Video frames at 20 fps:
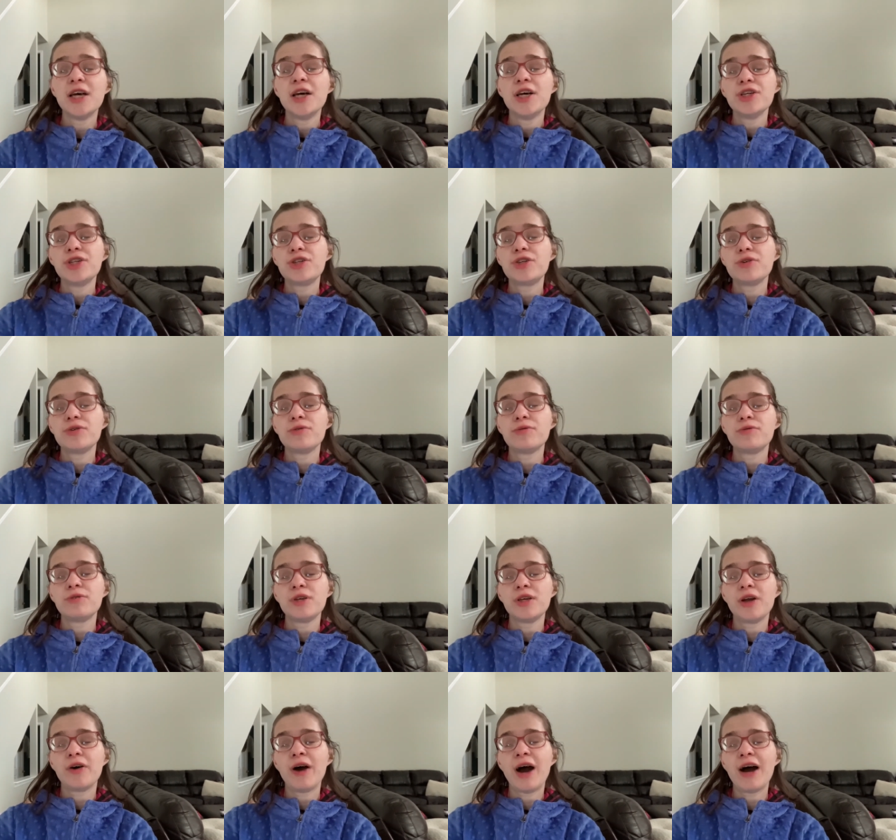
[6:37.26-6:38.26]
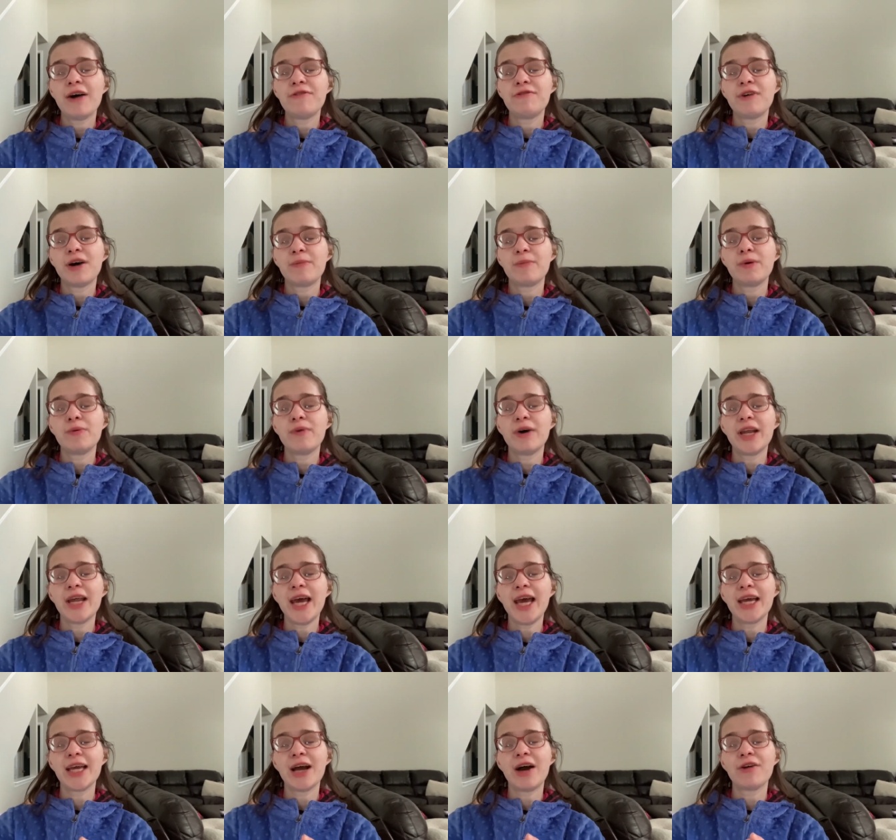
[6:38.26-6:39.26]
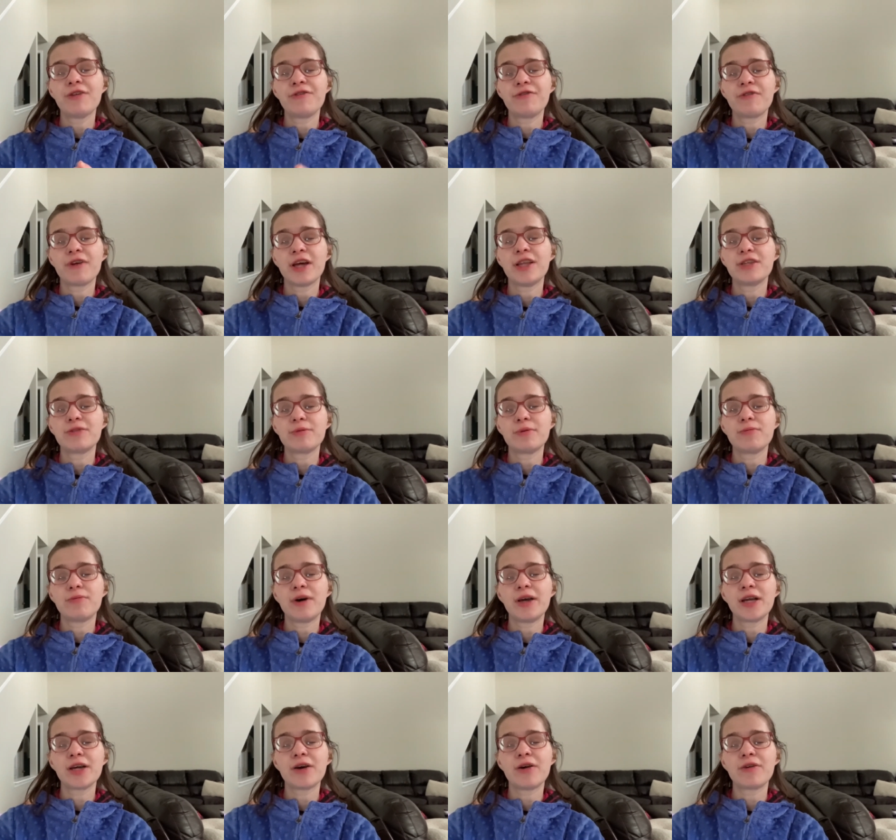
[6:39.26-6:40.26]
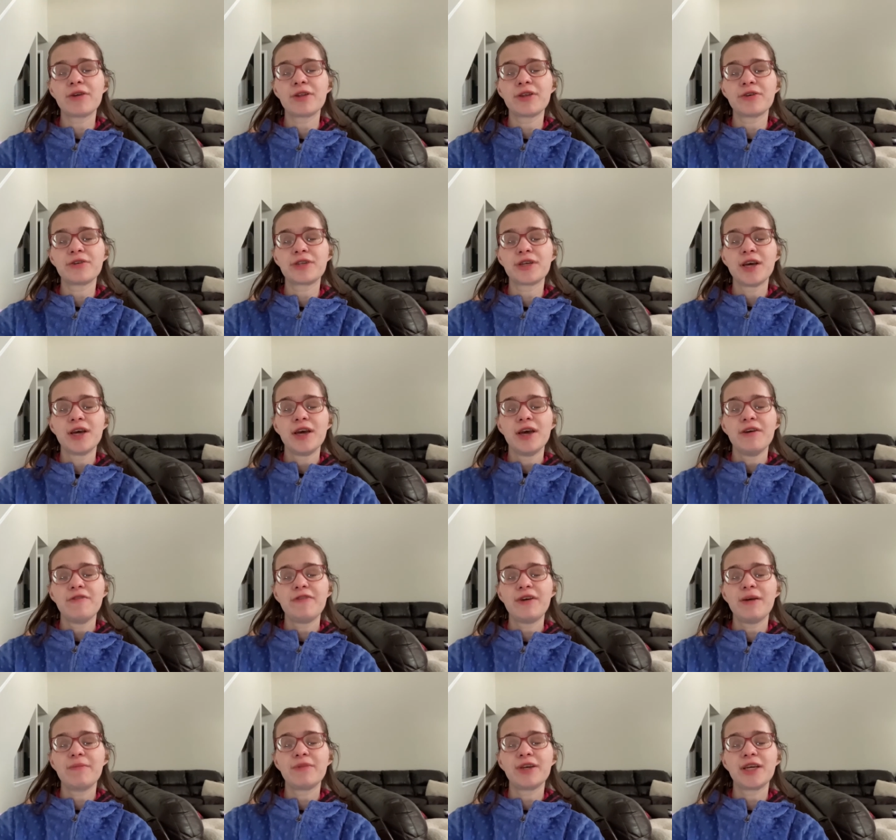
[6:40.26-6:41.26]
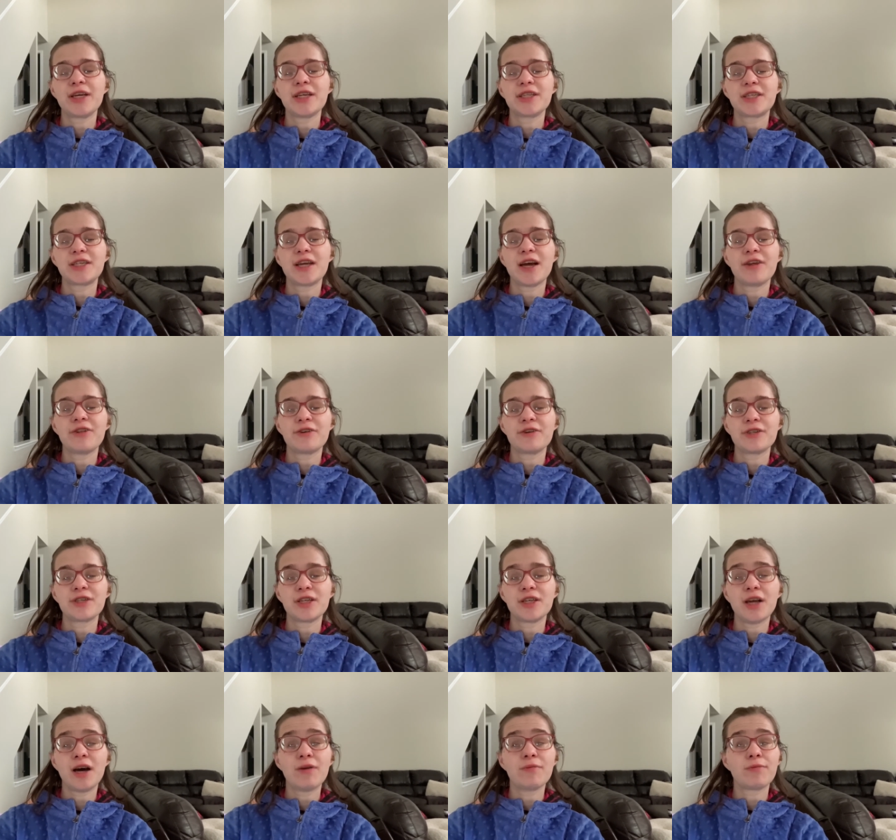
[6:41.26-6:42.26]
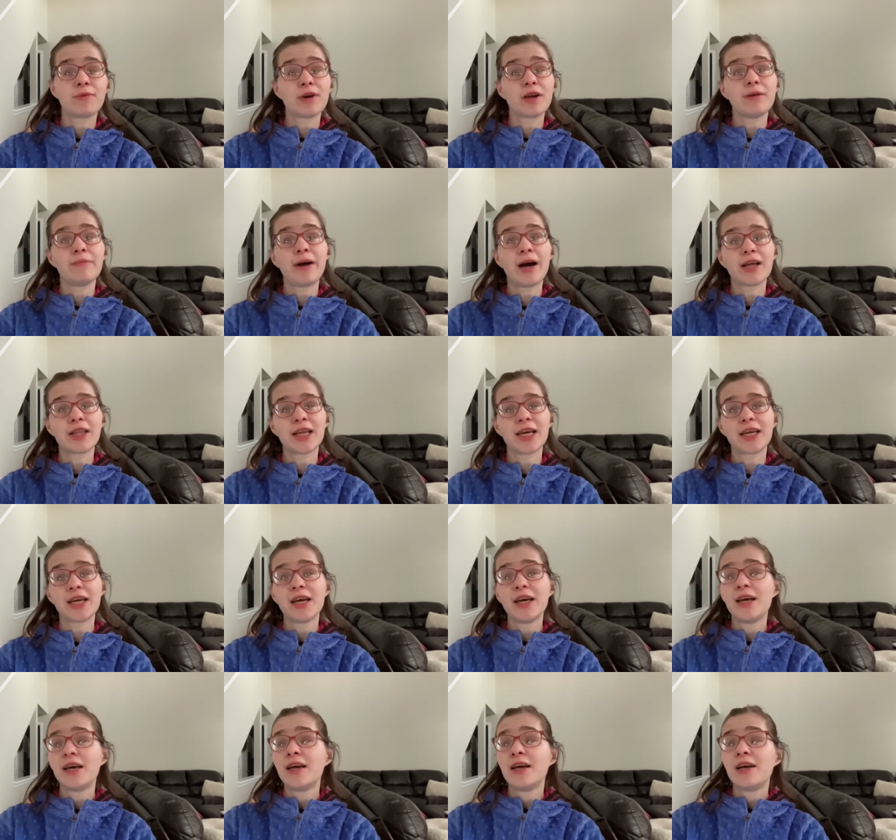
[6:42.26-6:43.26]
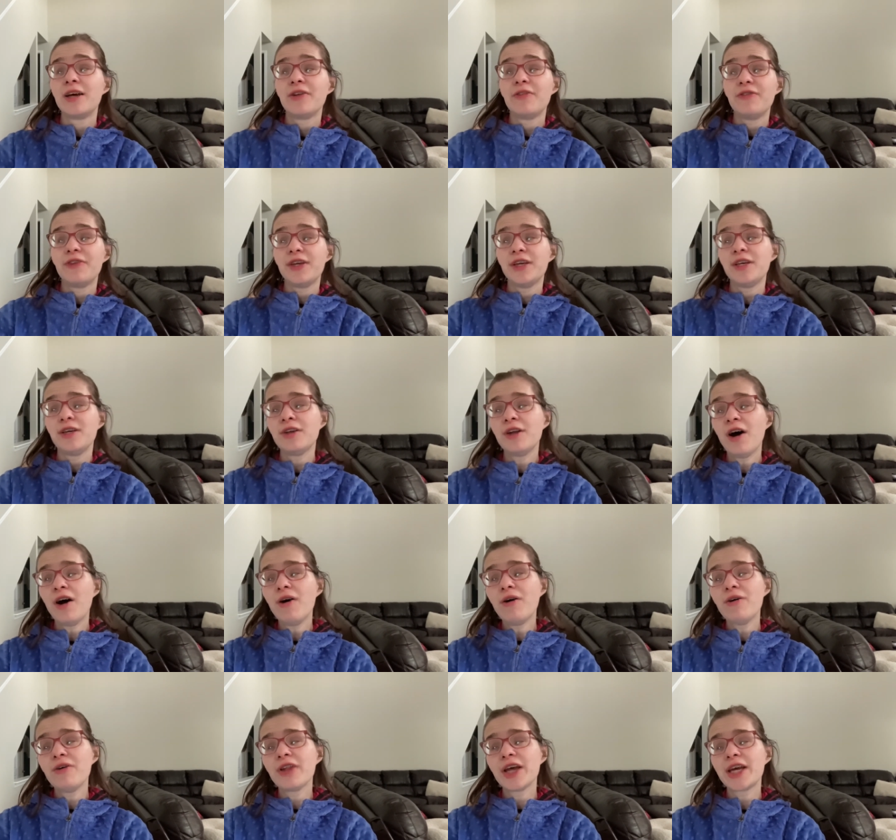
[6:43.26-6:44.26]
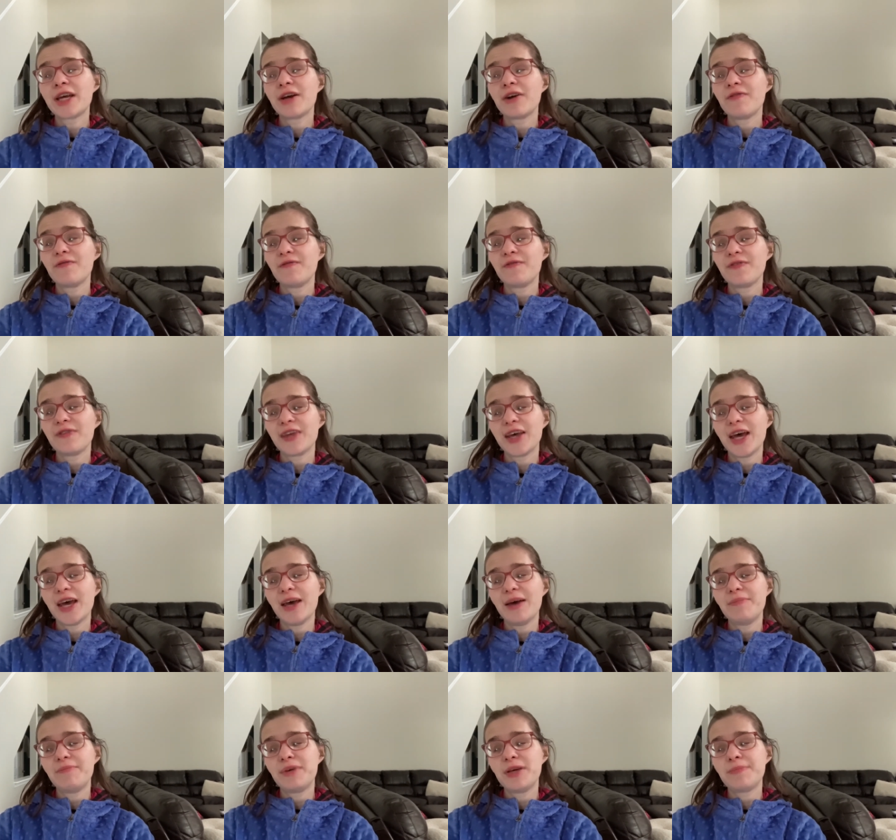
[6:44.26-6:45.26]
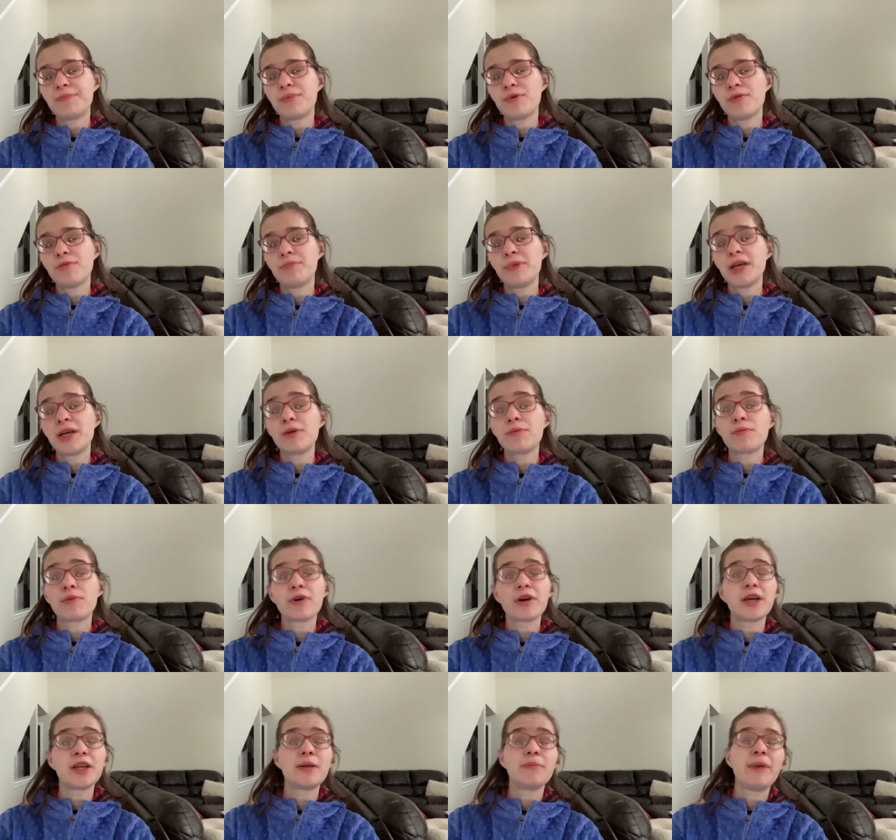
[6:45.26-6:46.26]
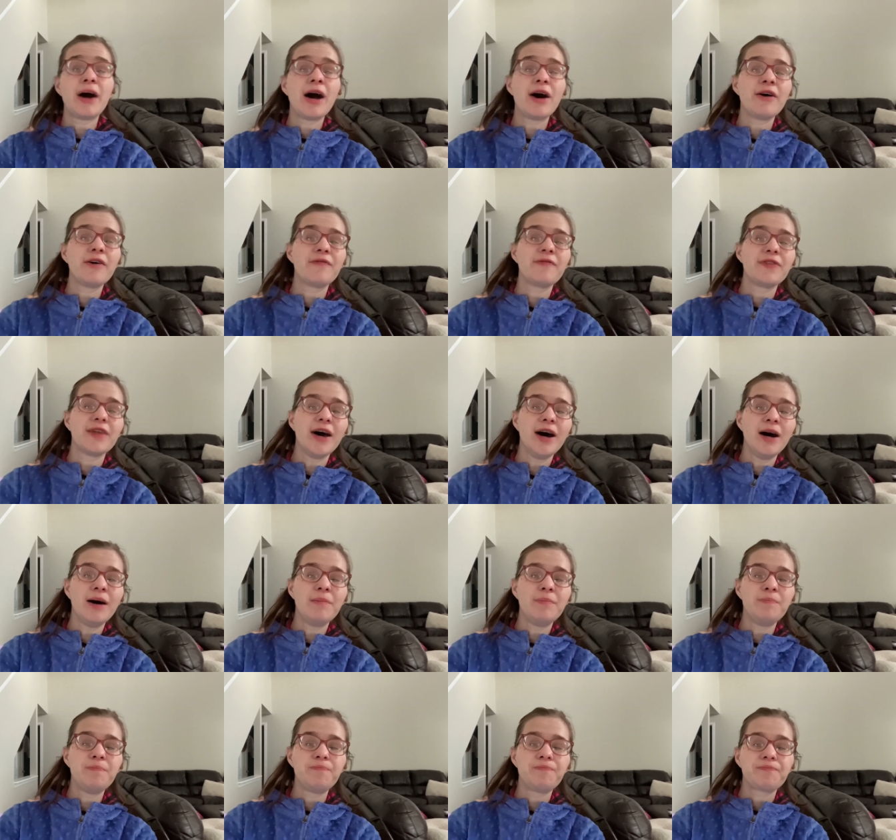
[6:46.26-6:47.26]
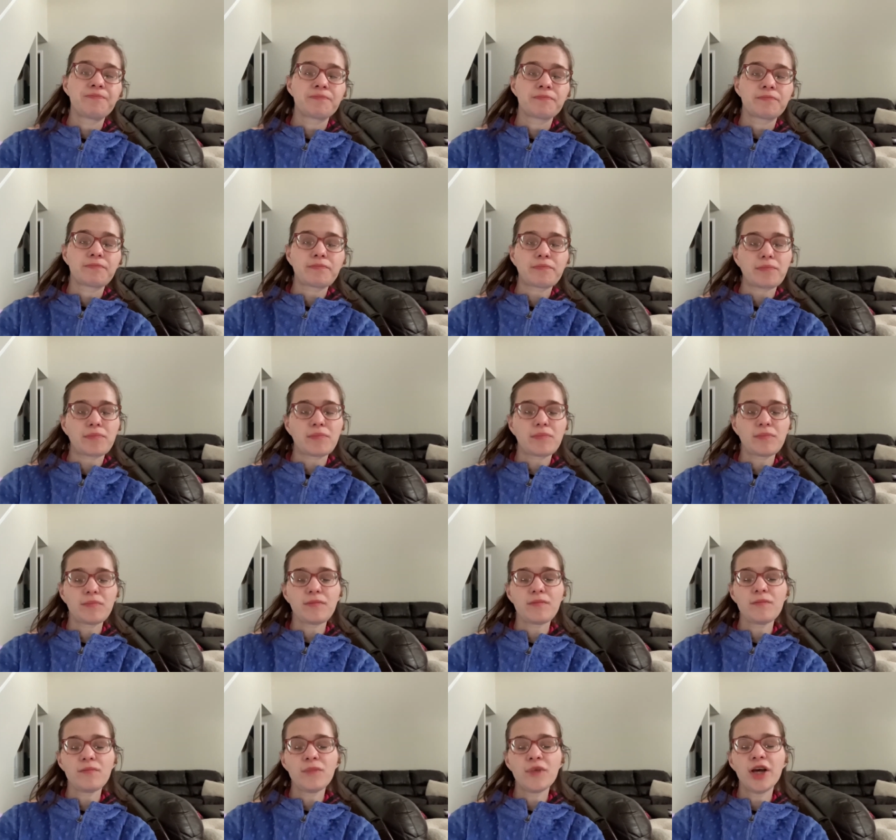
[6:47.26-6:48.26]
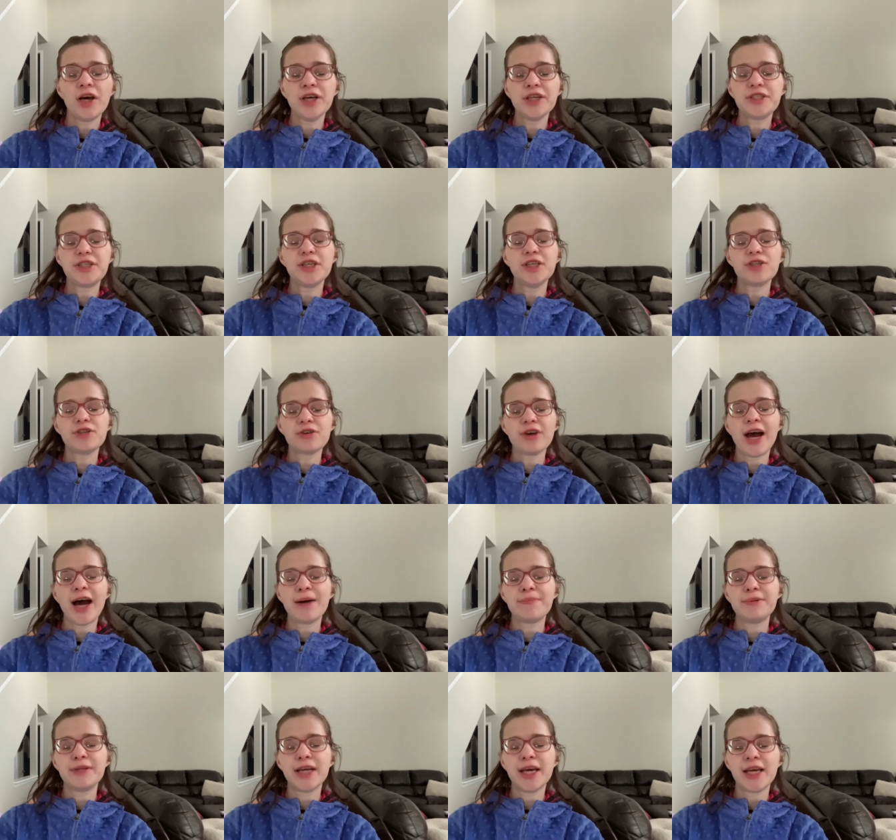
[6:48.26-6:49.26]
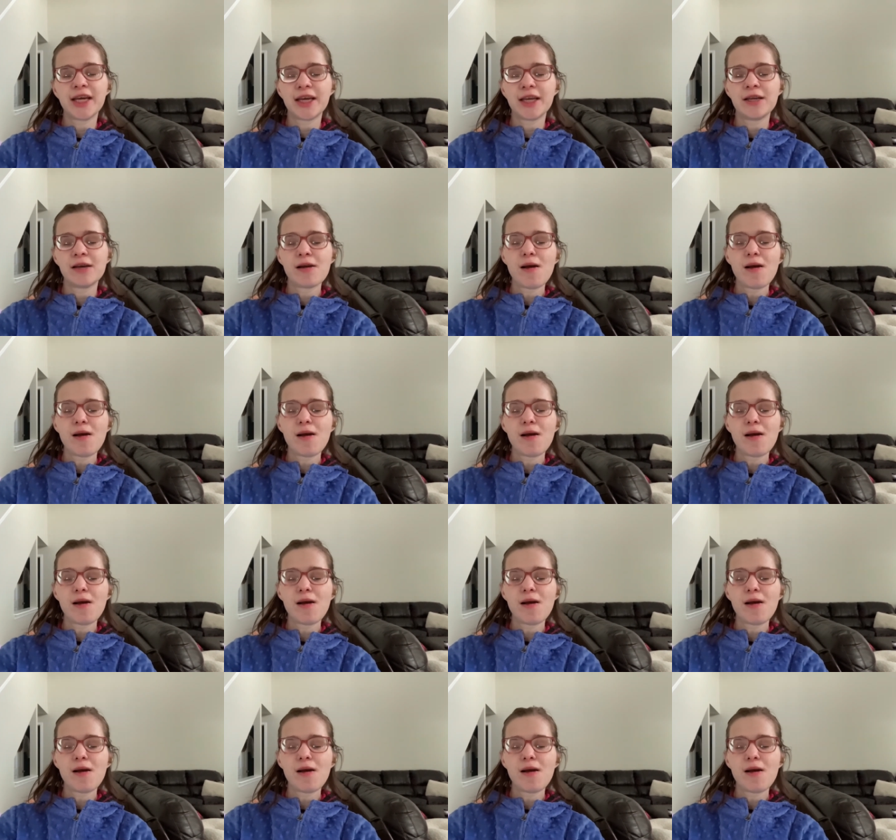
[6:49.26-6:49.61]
to, you know, have fun. We want to hang out with friends. We want to go to those family get-togethers and not worry about, like, you know, like, people being worried about a seizure happening and